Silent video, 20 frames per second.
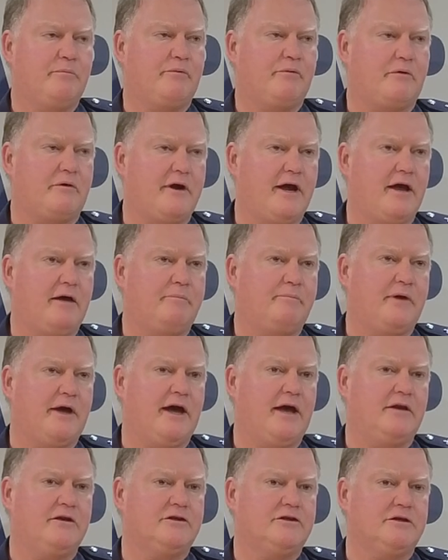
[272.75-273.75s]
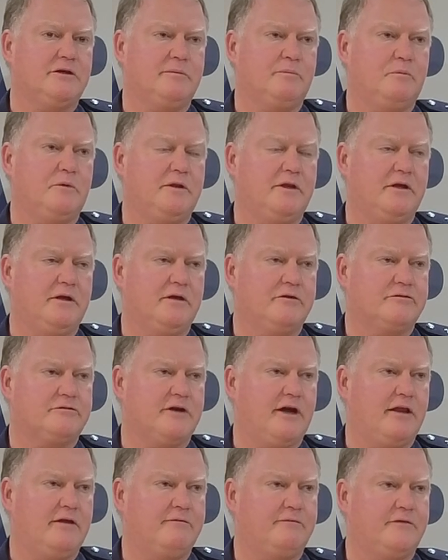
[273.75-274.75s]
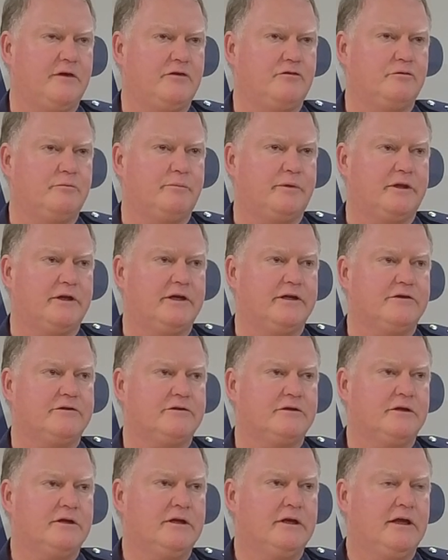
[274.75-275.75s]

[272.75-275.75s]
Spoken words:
proud partnership with the Australian Federal Police